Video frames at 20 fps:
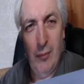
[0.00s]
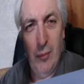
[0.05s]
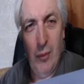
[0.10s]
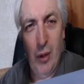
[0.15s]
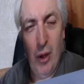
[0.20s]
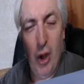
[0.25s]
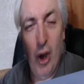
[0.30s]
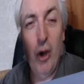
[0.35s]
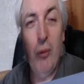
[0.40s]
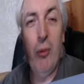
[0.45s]

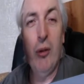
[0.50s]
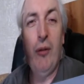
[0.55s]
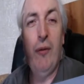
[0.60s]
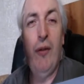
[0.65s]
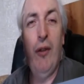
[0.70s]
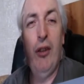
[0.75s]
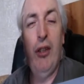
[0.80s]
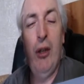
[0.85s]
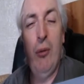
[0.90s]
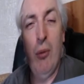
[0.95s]
Almost
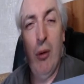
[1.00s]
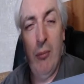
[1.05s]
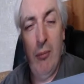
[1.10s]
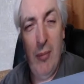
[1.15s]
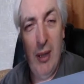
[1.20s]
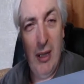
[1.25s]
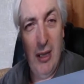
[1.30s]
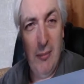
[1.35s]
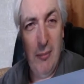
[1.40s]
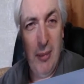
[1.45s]
31
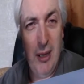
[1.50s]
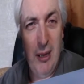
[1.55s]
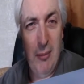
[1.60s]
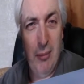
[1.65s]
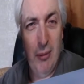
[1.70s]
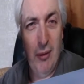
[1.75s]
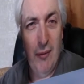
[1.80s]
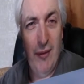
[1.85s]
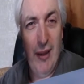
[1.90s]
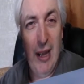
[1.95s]
million
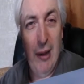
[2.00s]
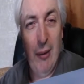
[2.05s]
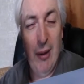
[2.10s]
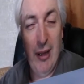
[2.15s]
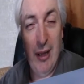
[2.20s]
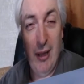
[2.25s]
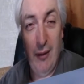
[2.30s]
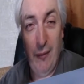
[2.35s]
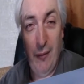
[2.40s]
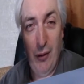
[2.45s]
people have now had
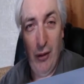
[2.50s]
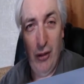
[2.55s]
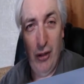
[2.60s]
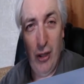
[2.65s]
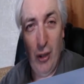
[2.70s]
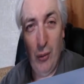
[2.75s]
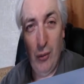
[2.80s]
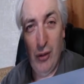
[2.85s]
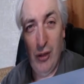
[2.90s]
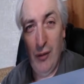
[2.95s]
their first
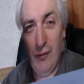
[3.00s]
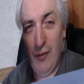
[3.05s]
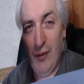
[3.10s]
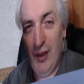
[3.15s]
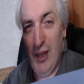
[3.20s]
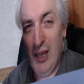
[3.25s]
dose of the